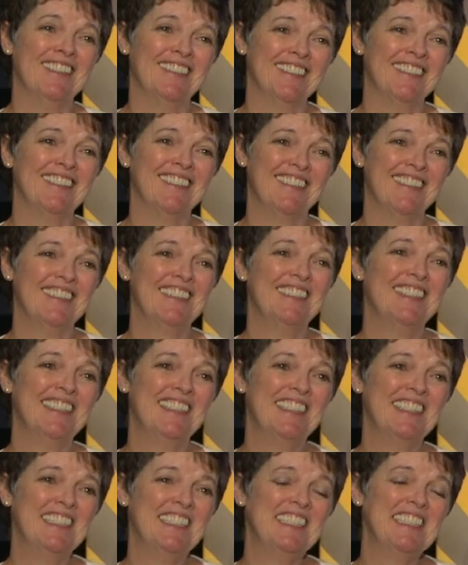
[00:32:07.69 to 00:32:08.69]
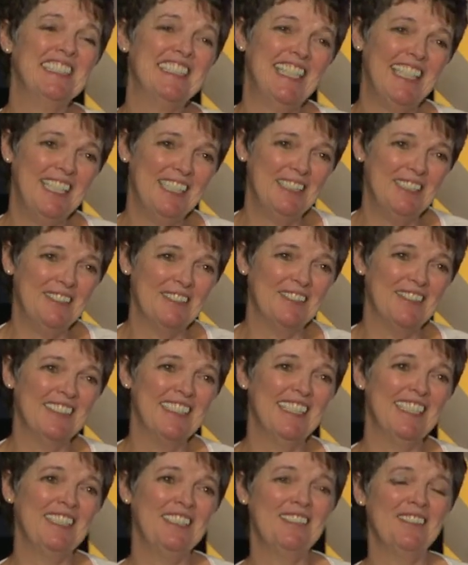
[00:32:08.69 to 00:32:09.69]
it's a beautiful book. Thank you,
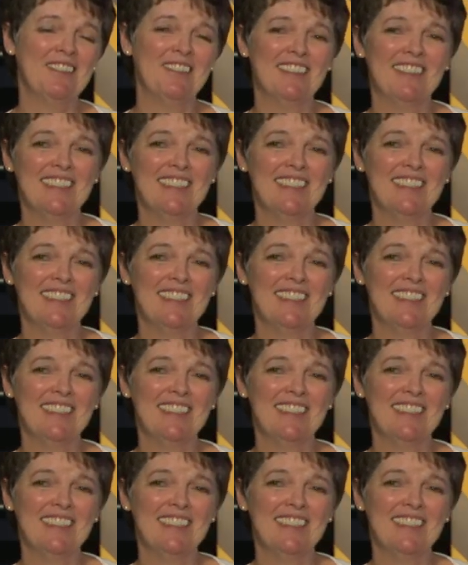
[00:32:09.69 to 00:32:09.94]
thank you.